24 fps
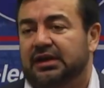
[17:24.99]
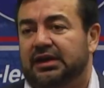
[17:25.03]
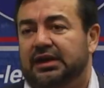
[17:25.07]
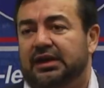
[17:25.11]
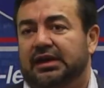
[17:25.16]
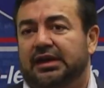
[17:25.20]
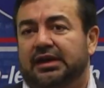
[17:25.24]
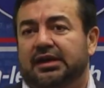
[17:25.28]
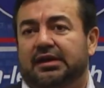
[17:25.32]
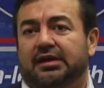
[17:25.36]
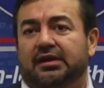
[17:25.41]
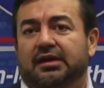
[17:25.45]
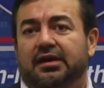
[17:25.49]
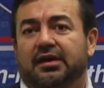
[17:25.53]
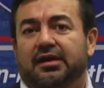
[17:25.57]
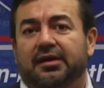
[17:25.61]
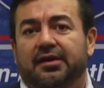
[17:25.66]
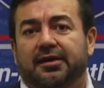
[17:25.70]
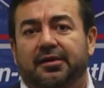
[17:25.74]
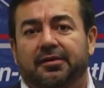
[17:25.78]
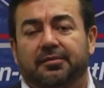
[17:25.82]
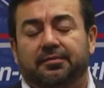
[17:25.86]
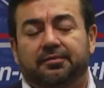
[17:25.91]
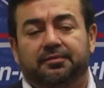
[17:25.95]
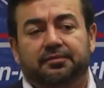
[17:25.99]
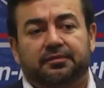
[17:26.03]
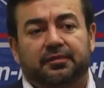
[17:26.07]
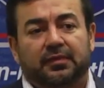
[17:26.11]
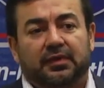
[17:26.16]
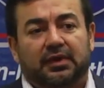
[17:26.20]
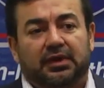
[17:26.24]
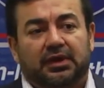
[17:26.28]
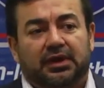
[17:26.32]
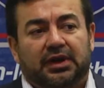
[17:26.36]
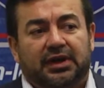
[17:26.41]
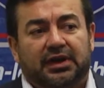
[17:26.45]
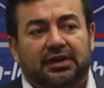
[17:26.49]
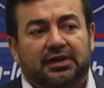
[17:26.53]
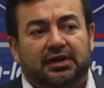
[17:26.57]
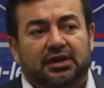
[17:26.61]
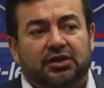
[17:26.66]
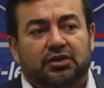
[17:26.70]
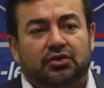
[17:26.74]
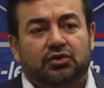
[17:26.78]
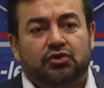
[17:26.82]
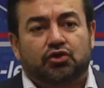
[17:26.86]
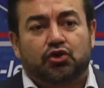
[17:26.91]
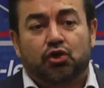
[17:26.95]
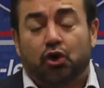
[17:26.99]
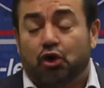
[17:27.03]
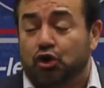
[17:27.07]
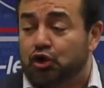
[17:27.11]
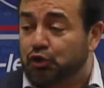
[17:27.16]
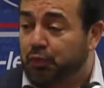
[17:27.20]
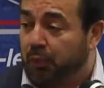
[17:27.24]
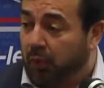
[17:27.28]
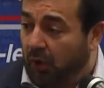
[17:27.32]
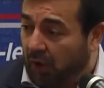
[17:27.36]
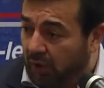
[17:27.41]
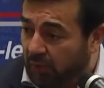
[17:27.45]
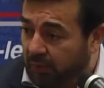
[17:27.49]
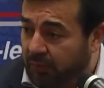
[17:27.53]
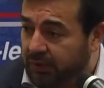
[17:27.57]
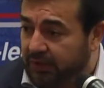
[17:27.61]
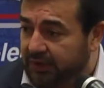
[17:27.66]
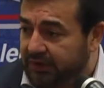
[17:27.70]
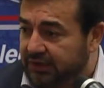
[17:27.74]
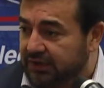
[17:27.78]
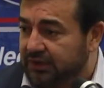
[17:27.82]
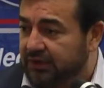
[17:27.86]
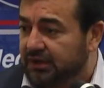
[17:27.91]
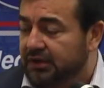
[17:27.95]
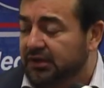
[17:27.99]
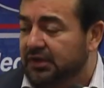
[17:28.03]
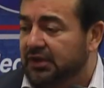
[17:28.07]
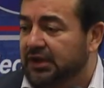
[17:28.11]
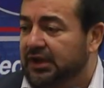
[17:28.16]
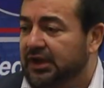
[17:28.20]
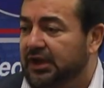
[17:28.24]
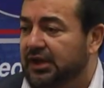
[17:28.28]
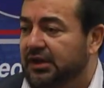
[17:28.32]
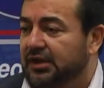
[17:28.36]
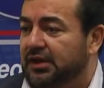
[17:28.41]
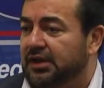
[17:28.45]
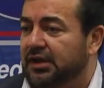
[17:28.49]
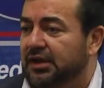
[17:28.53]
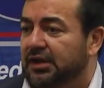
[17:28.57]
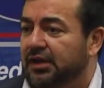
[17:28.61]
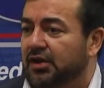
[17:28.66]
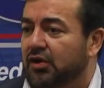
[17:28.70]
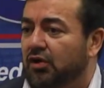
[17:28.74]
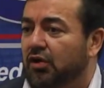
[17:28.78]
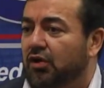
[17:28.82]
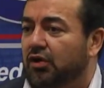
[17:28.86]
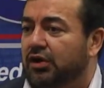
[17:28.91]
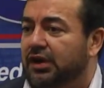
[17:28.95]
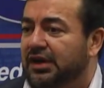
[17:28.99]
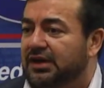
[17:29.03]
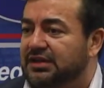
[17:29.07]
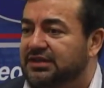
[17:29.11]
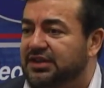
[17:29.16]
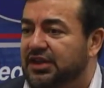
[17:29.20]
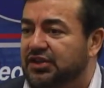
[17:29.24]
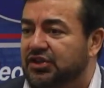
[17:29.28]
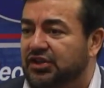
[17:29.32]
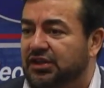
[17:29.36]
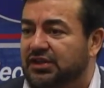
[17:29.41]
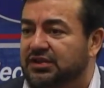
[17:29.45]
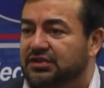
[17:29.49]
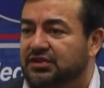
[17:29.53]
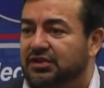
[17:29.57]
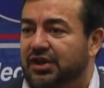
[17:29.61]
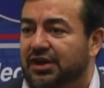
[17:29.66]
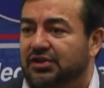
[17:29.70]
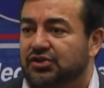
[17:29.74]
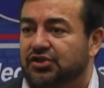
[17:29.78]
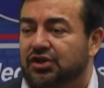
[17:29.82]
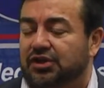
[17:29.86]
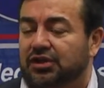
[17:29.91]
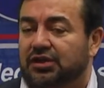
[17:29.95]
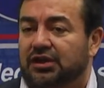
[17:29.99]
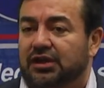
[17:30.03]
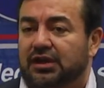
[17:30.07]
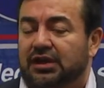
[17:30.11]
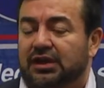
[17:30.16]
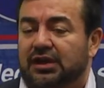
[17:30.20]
in the church pulpit, in the organizational structure,